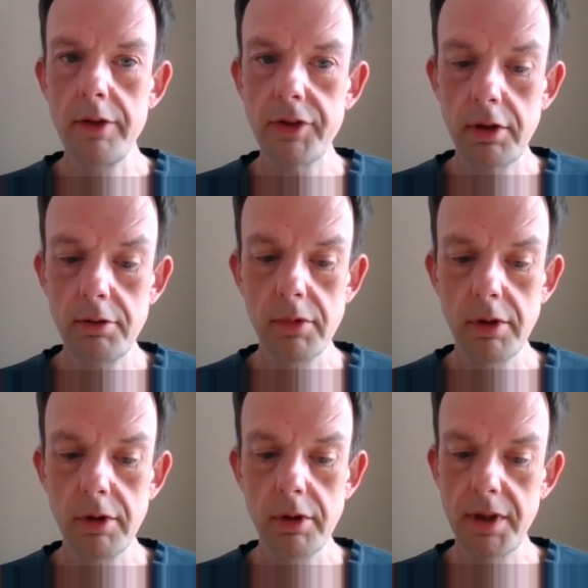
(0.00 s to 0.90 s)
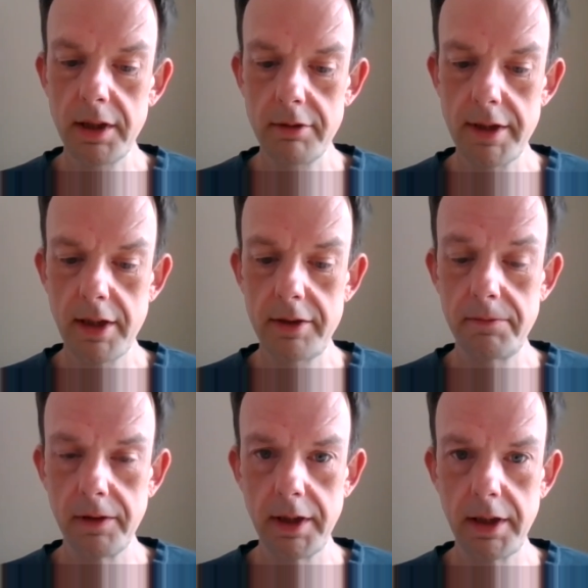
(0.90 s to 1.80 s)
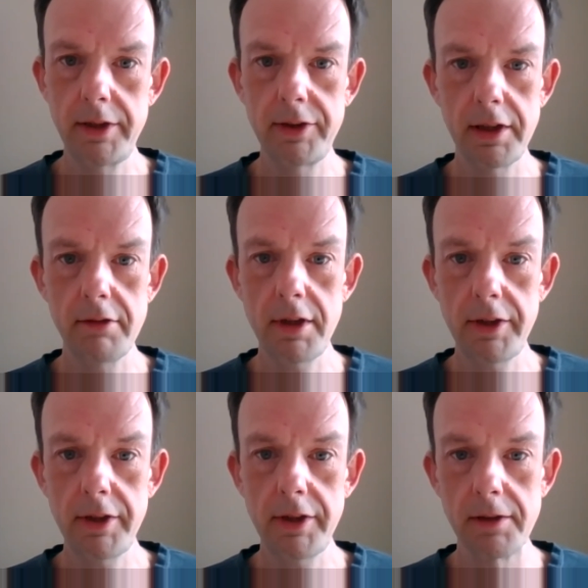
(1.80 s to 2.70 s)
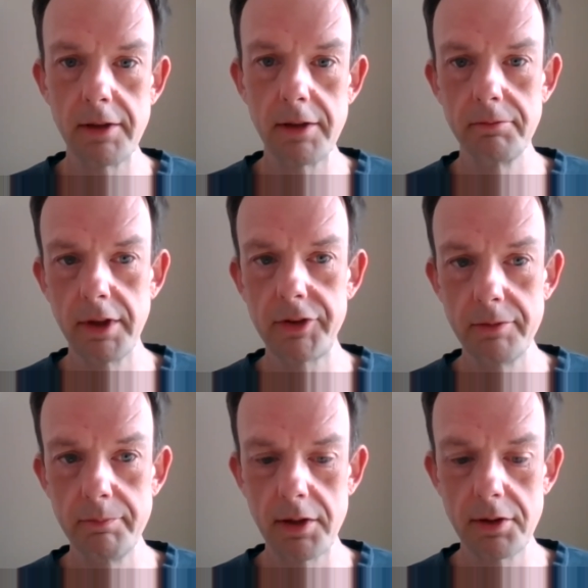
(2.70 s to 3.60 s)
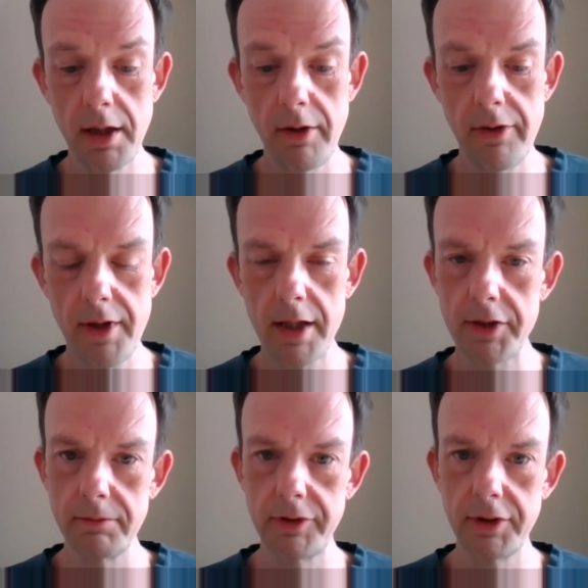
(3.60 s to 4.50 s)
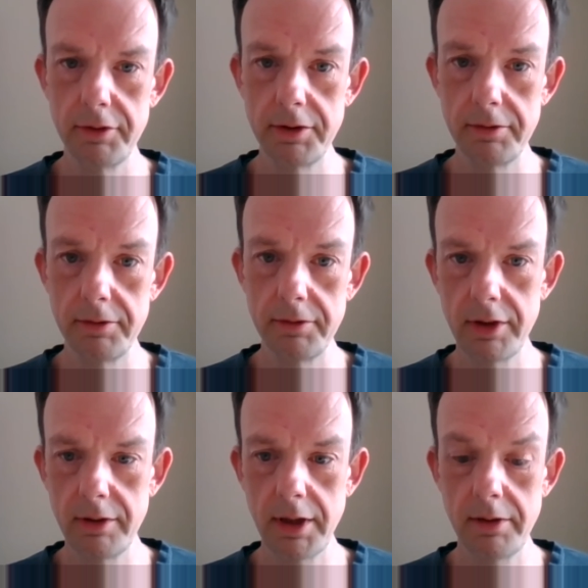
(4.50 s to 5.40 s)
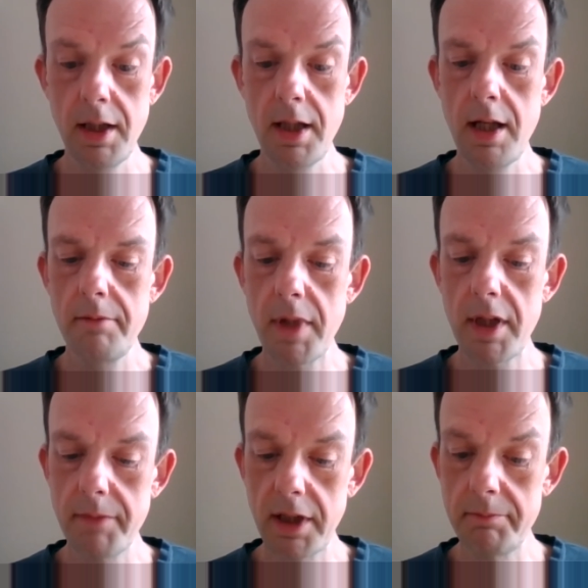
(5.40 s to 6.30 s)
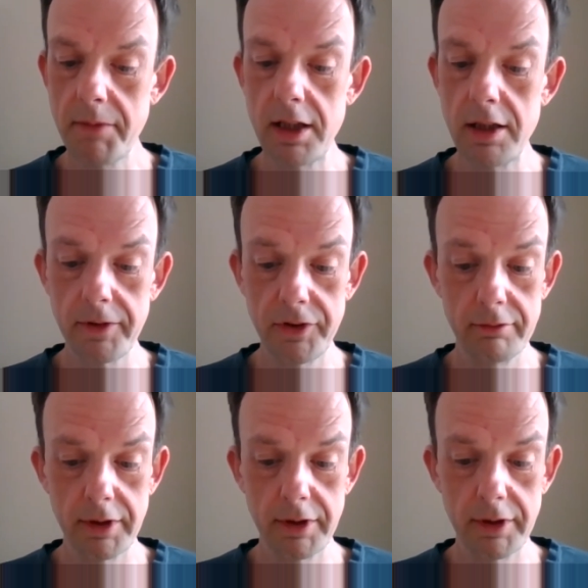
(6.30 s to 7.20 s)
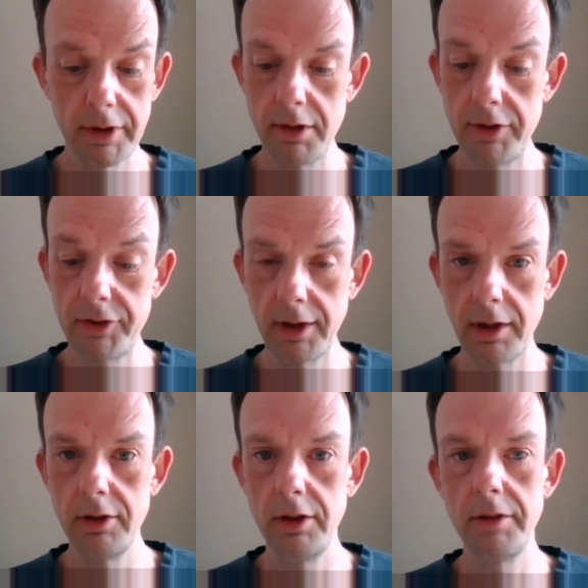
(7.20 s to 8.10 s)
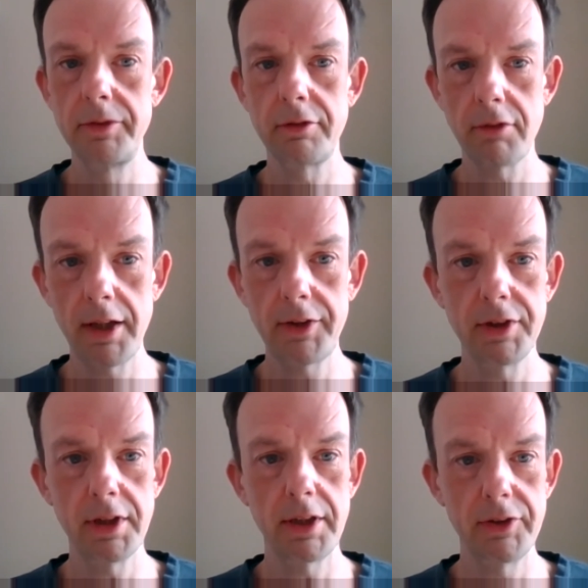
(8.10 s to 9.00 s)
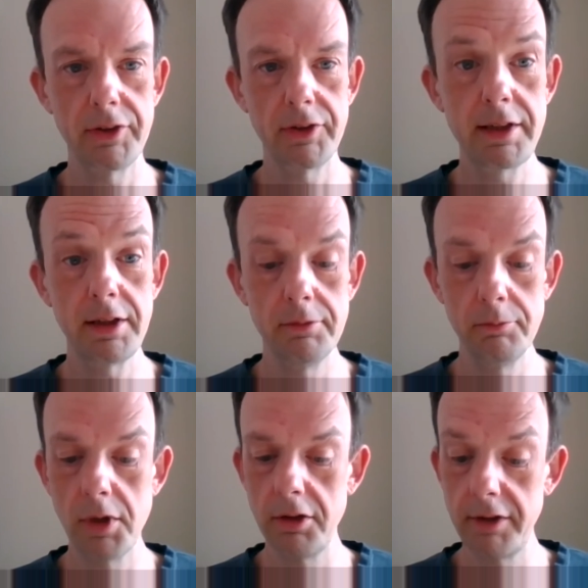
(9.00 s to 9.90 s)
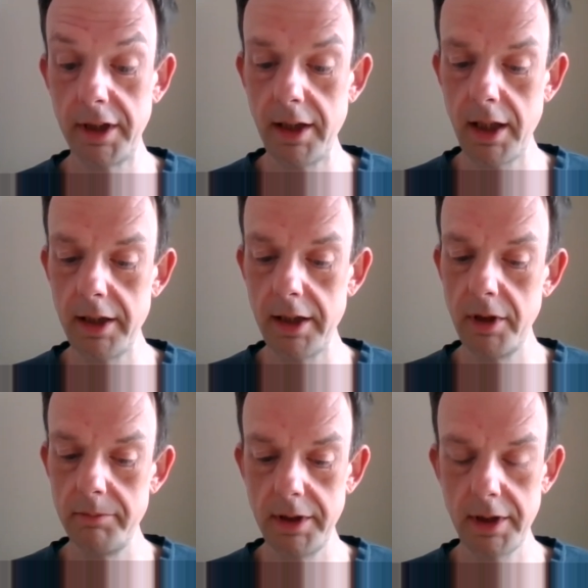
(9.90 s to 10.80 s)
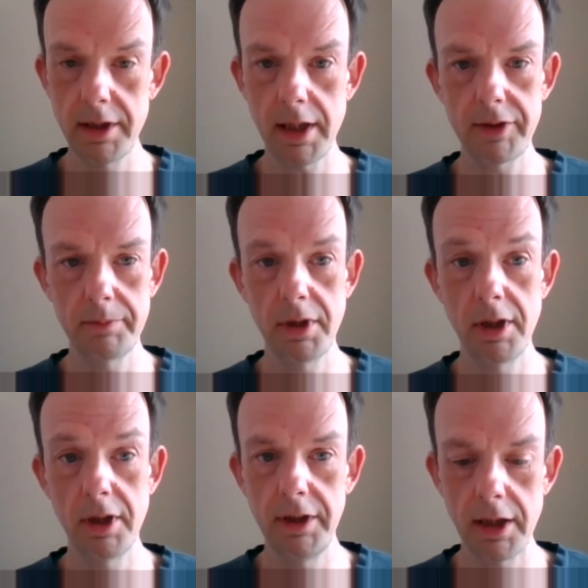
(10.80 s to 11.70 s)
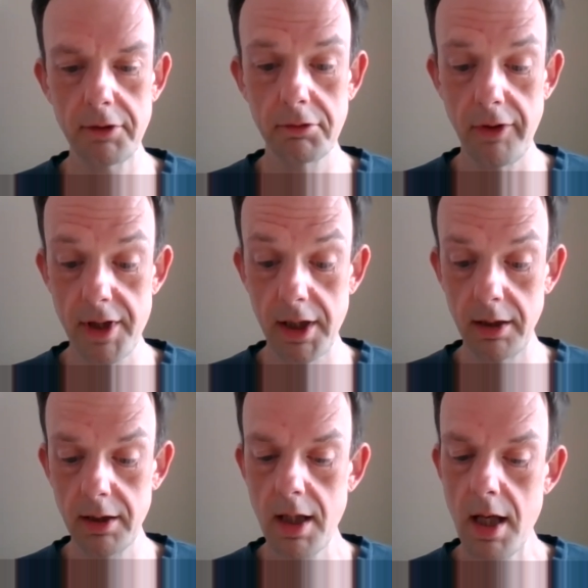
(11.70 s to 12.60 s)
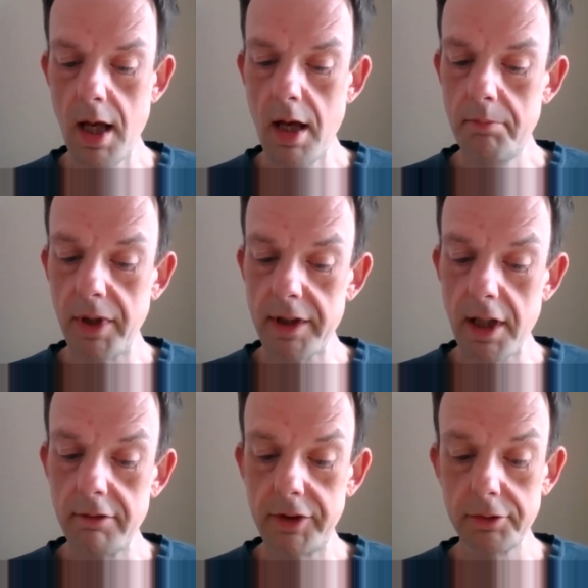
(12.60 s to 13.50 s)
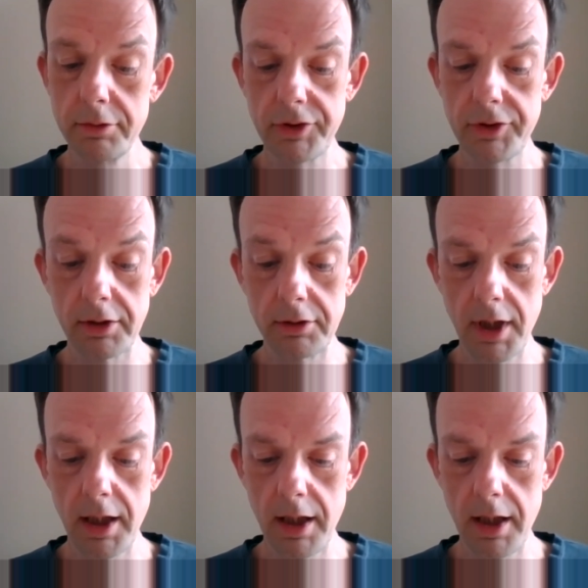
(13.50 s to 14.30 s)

So what we've been able to identify is that there are significant risks to mental health as a result of this. And many of us are experiencing a lot of stress and anxiety and worry at the moment, and that's a perfectly natural thing. But there is also